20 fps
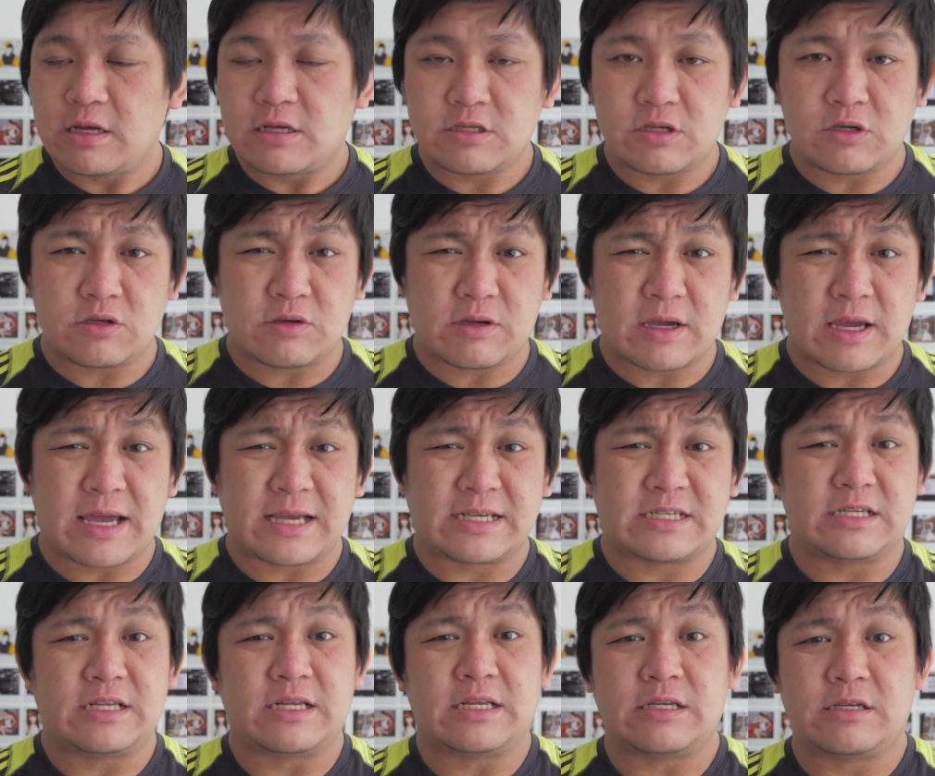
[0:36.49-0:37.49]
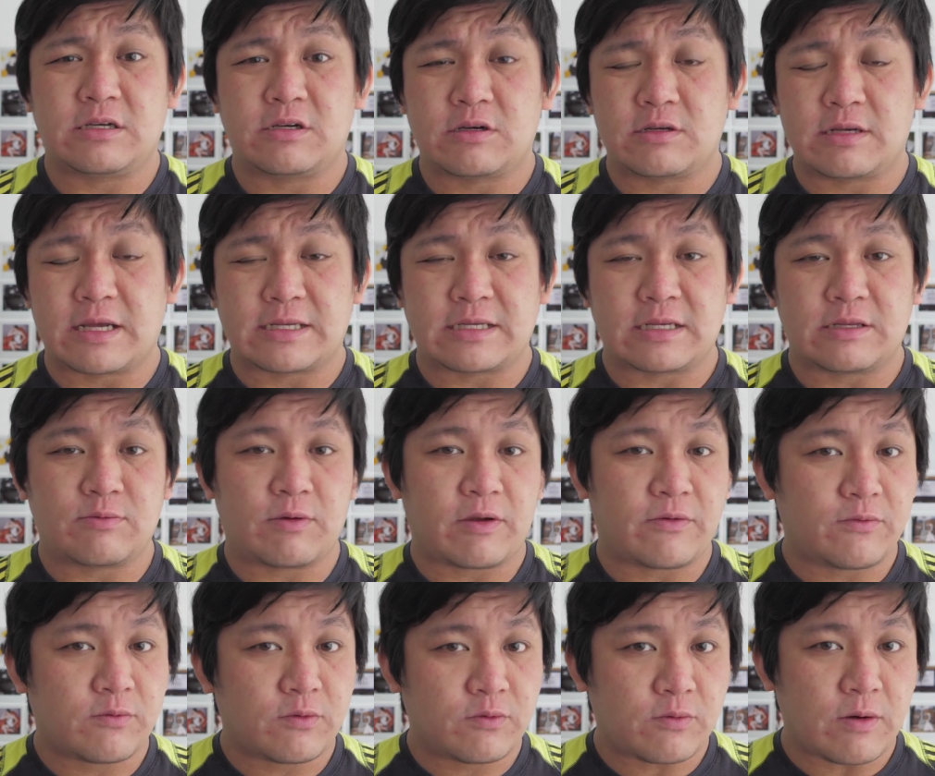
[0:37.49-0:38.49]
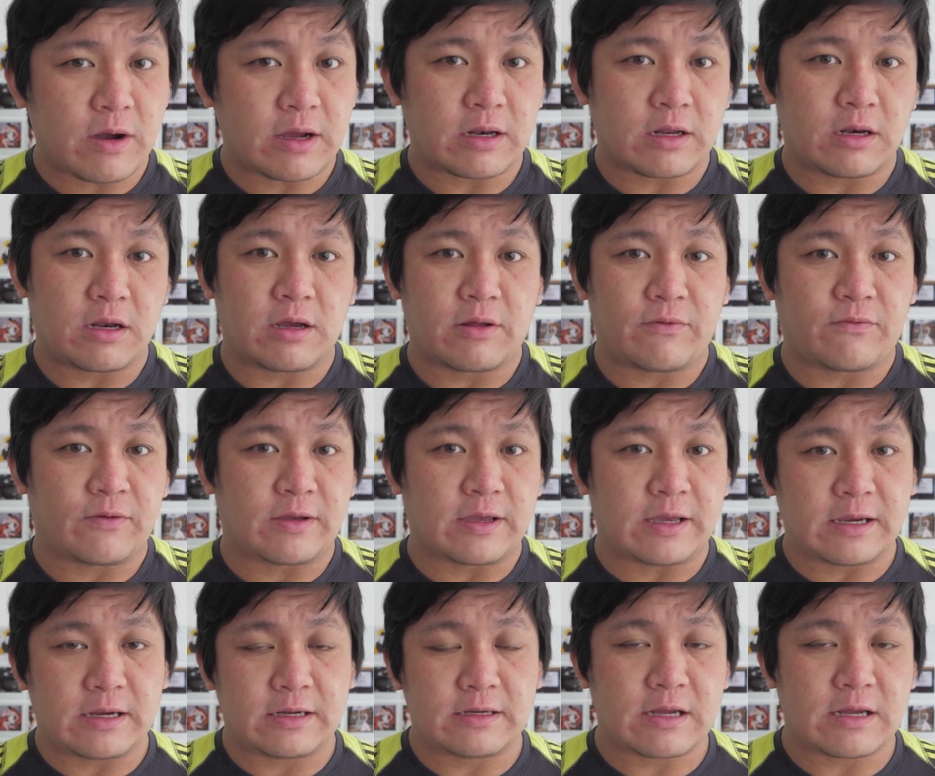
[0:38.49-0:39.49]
So you can actually connect it with quite a lot of gear